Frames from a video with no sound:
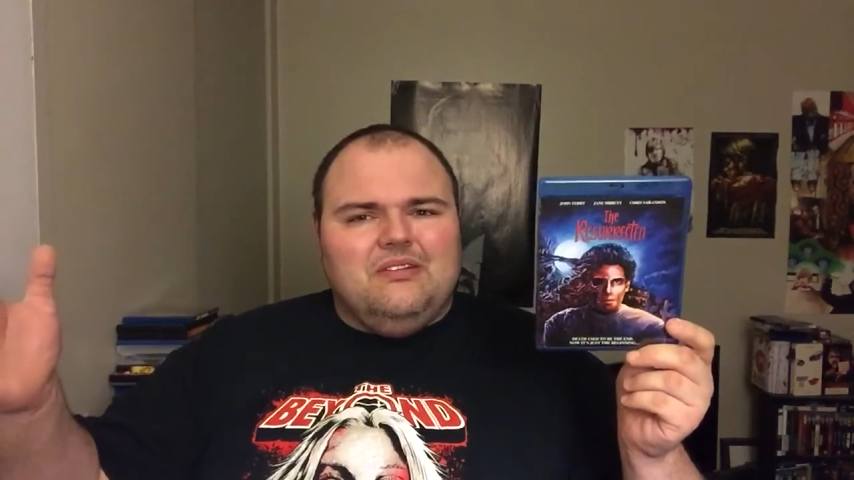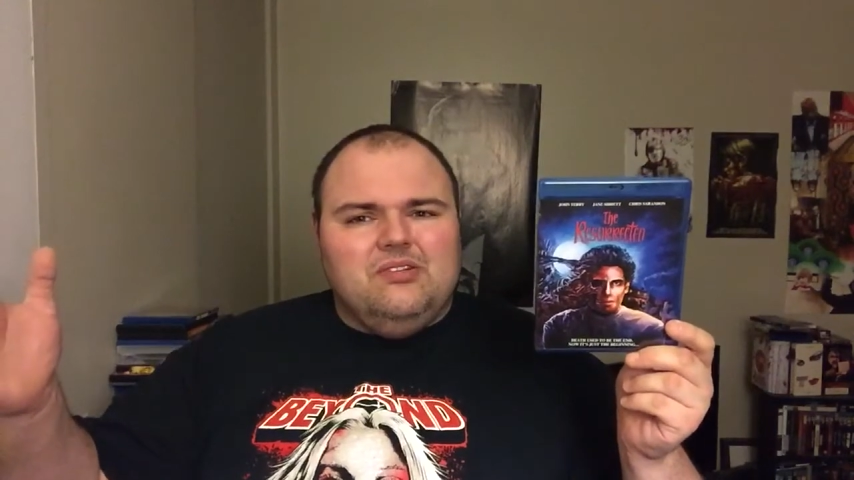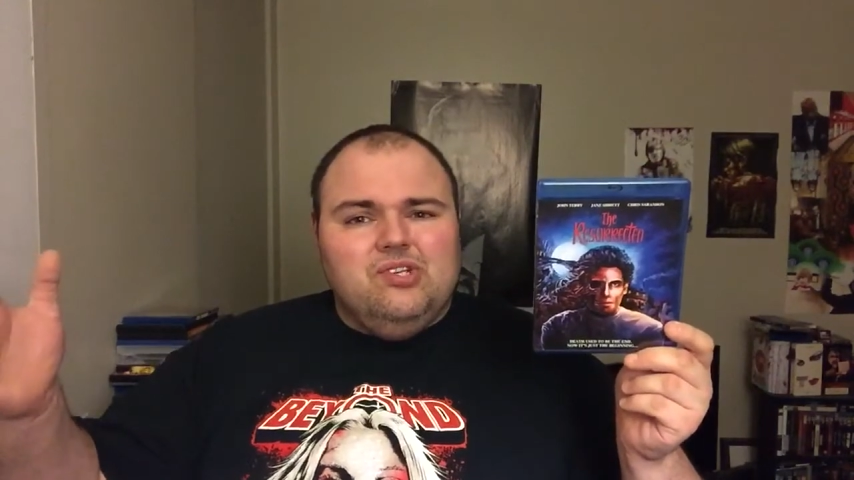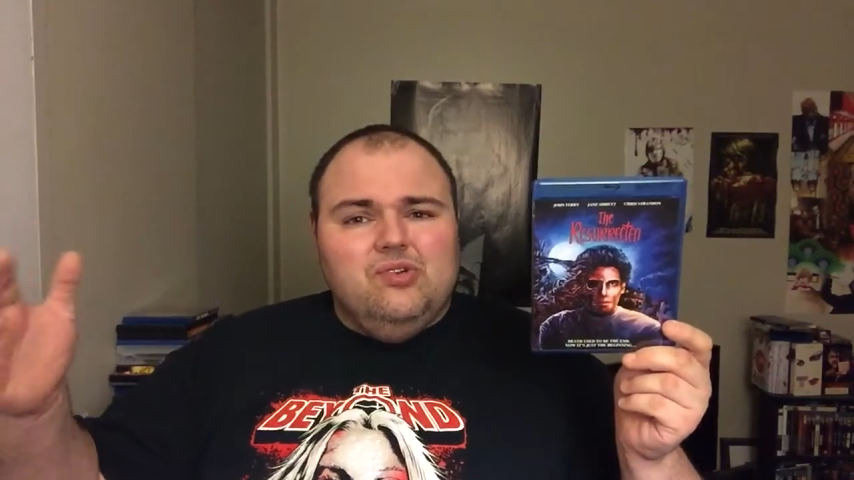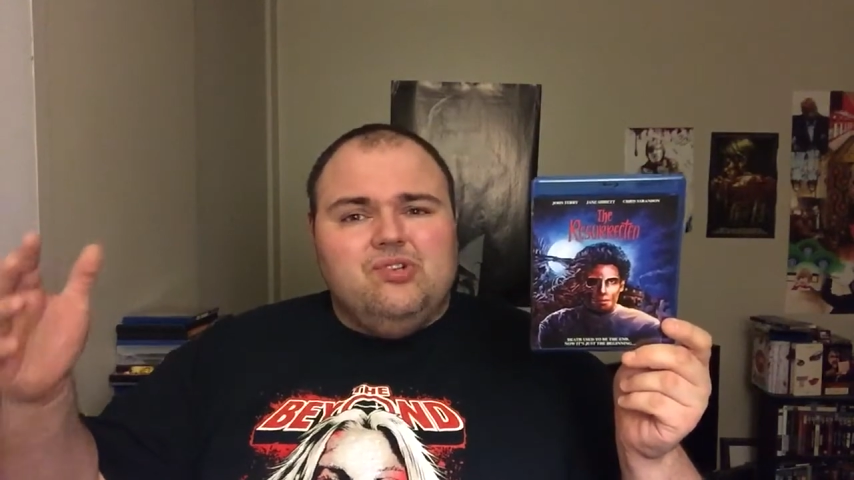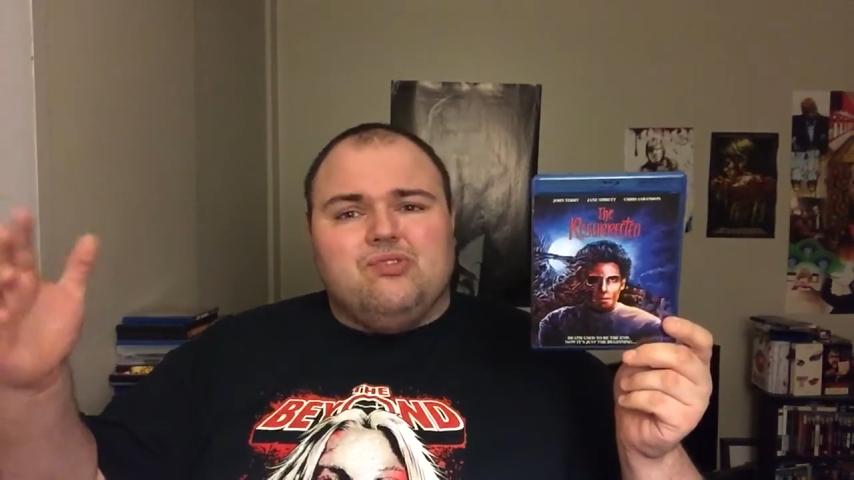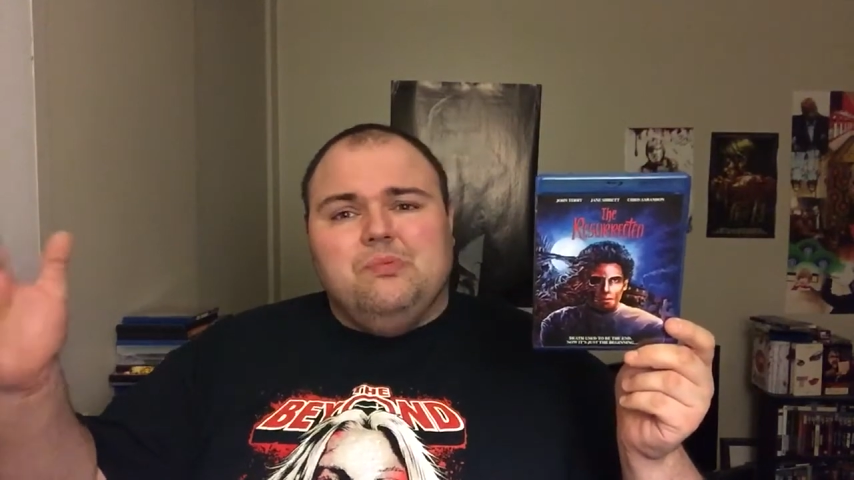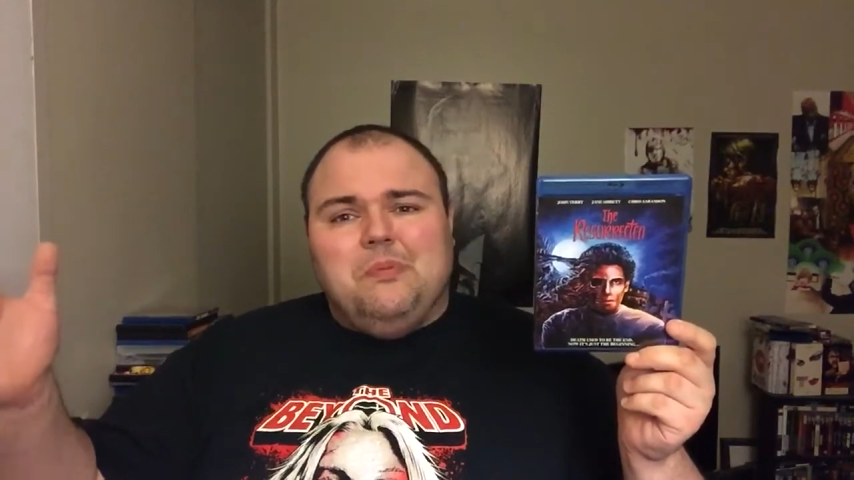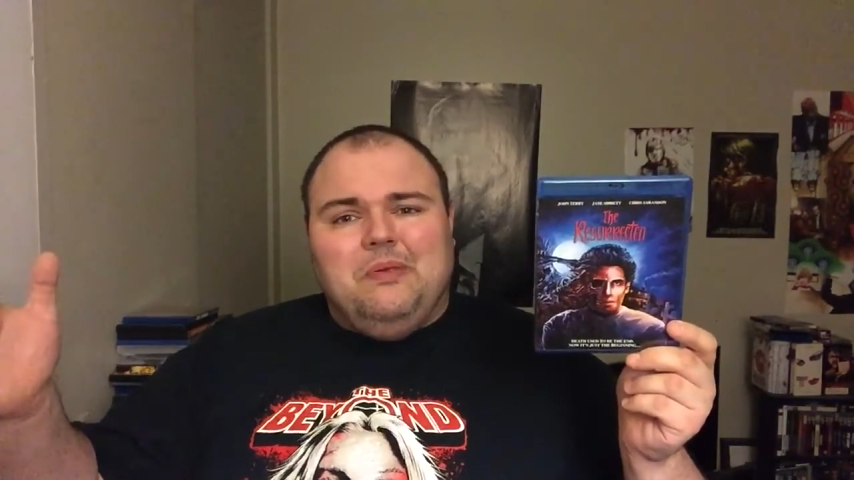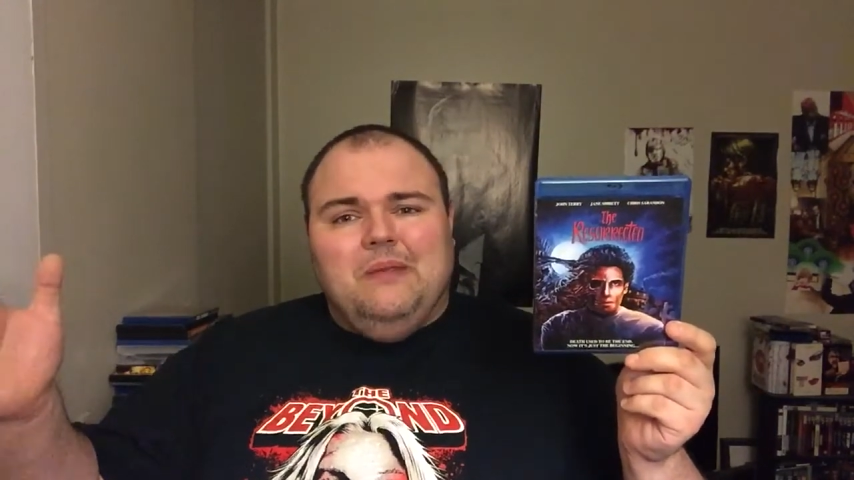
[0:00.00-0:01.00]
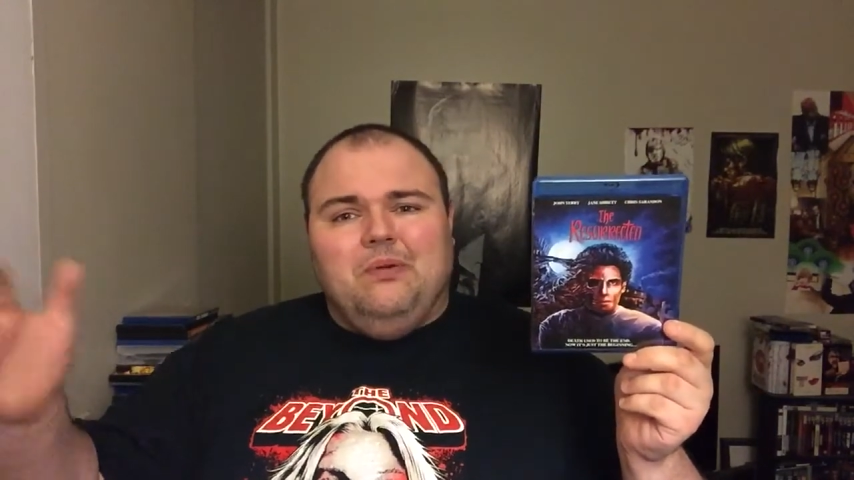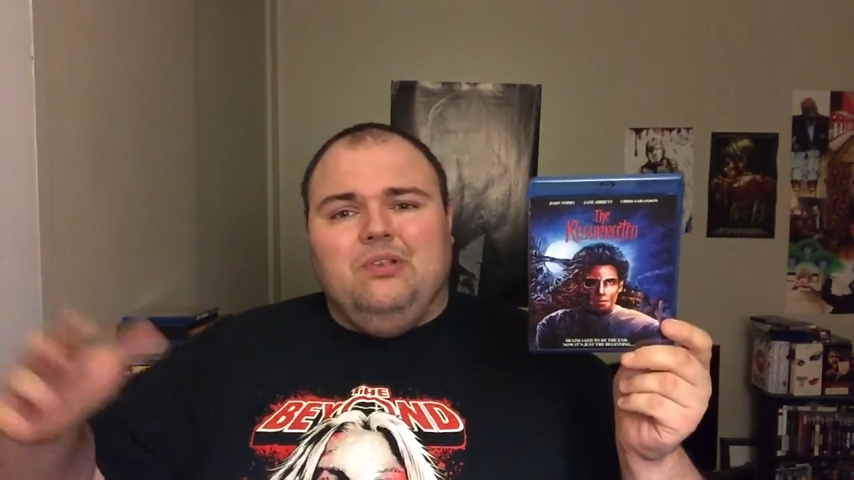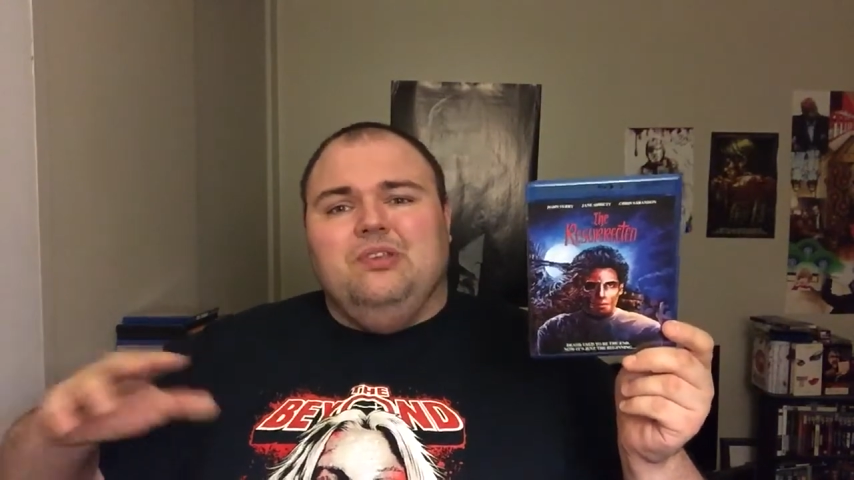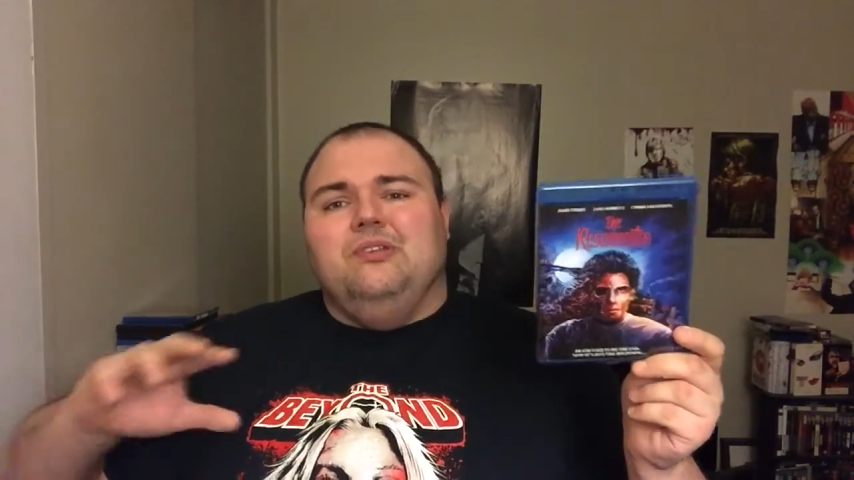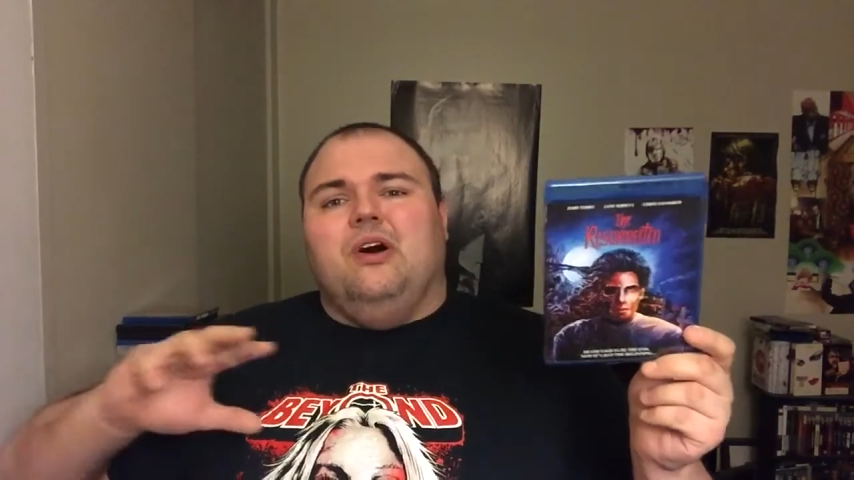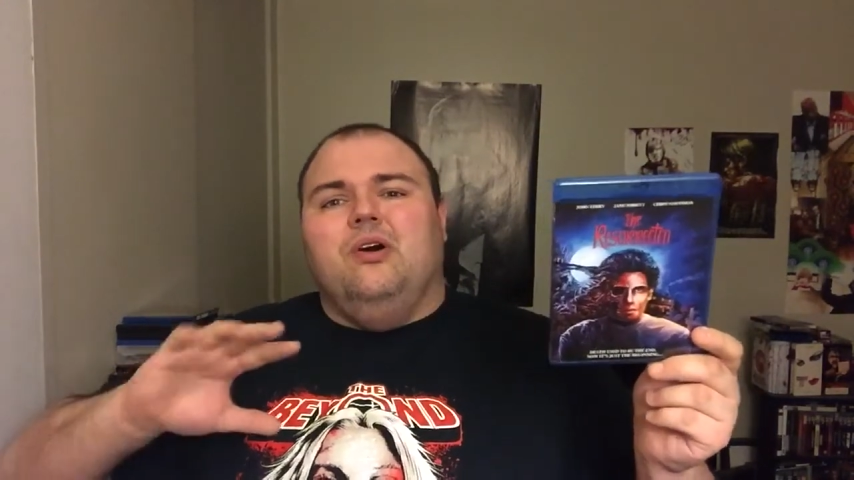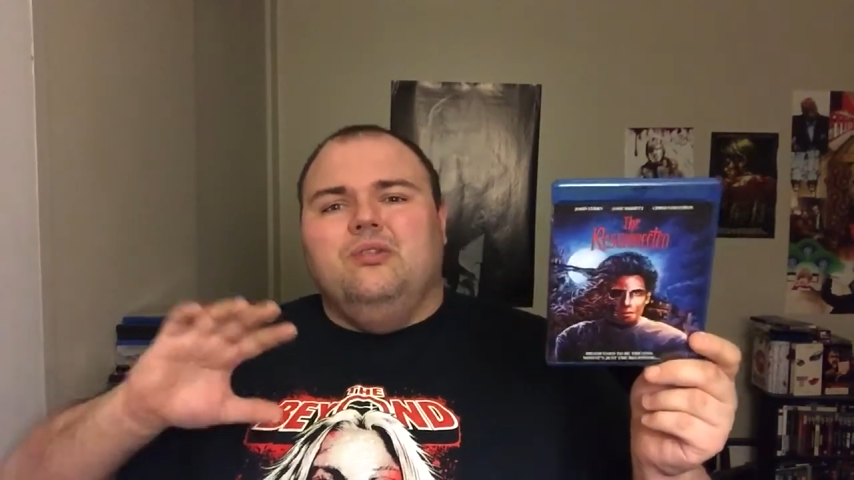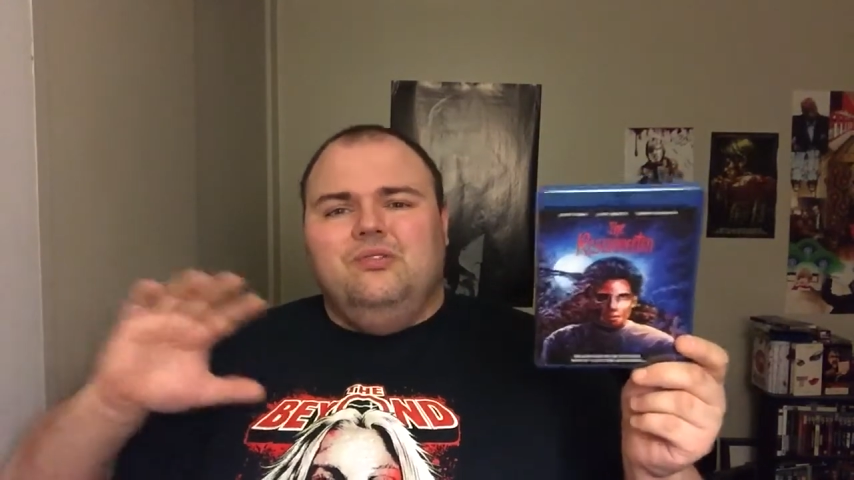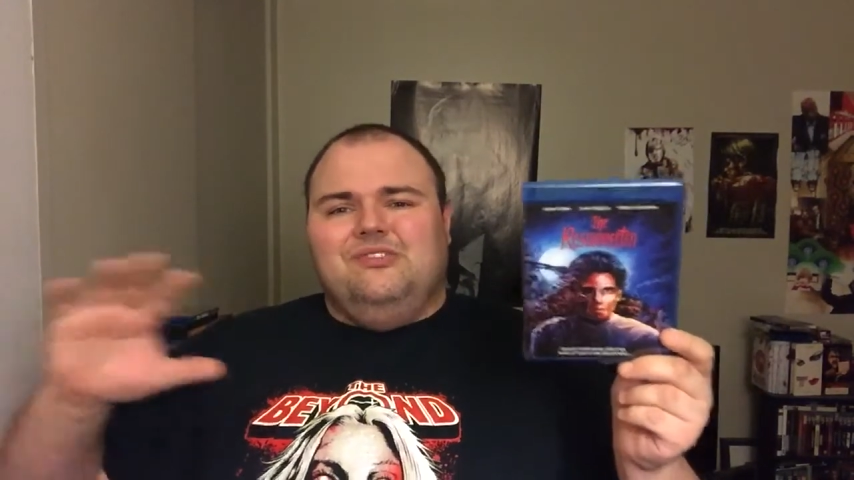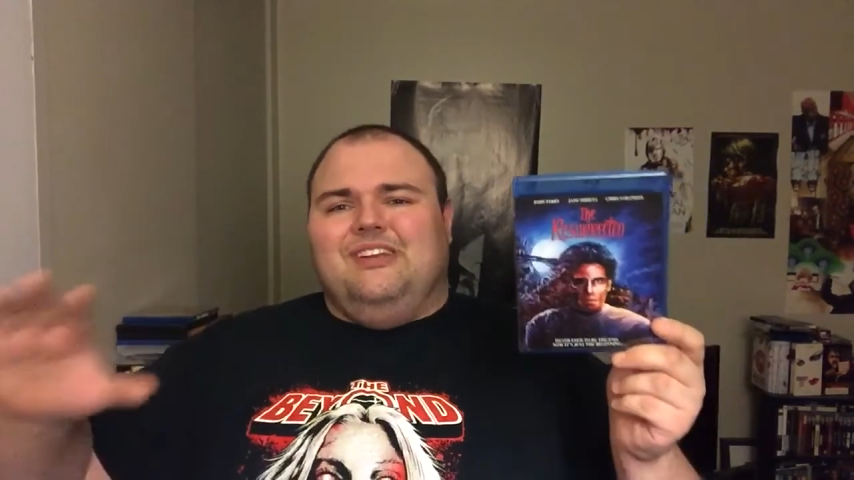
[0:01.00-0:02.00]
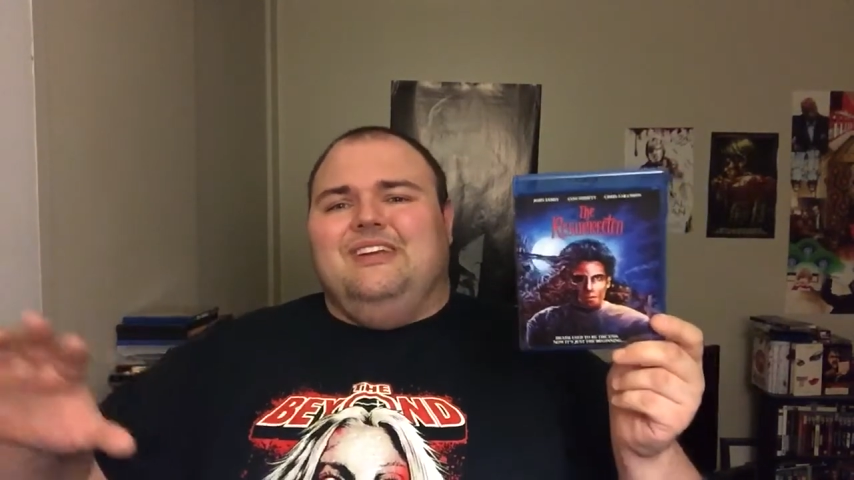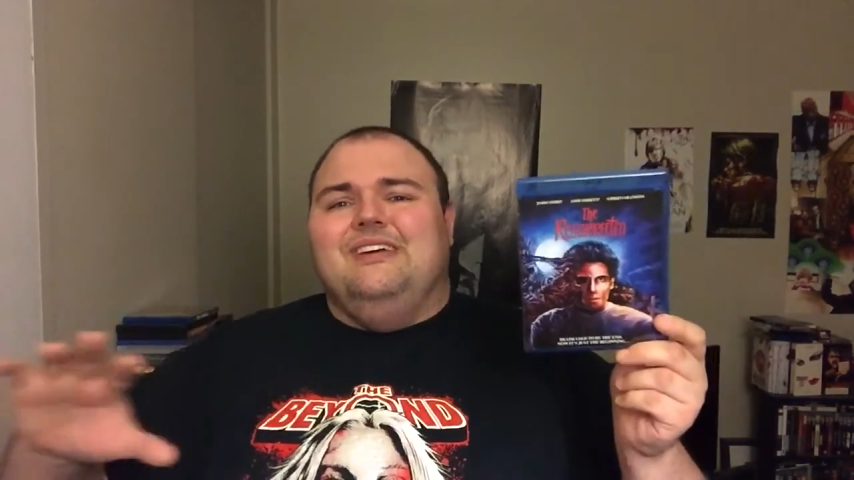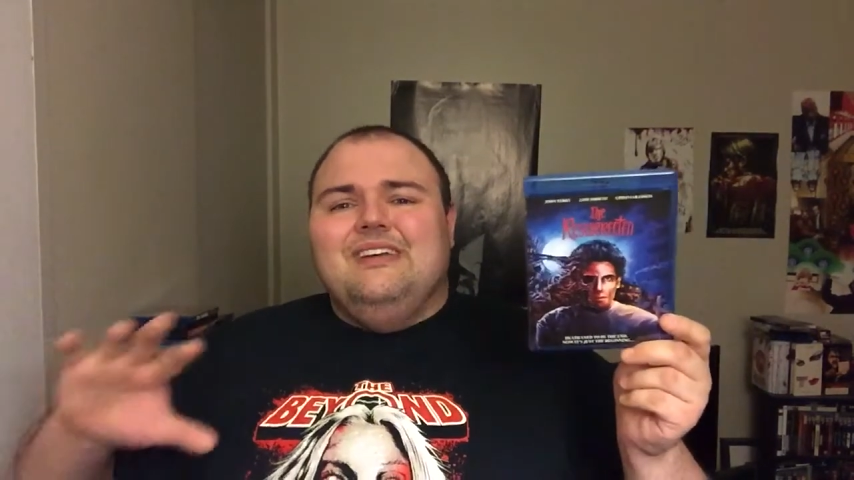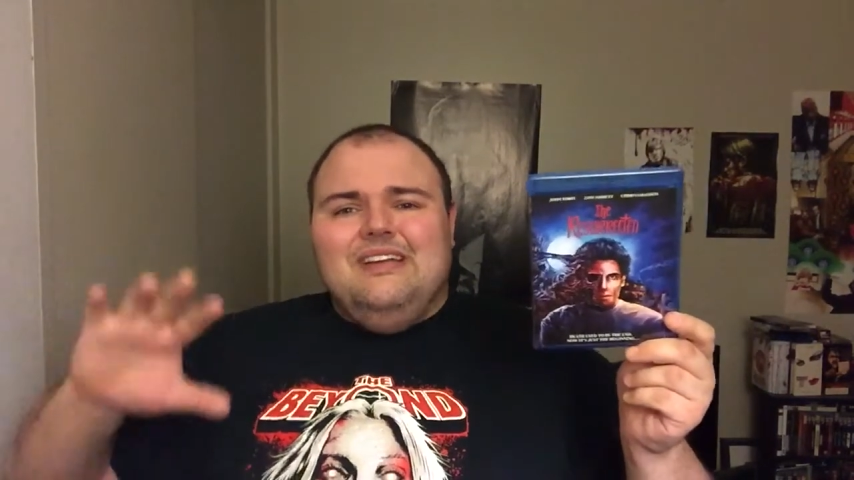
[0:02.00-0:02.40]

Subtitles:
huge group of people, you know who's gonna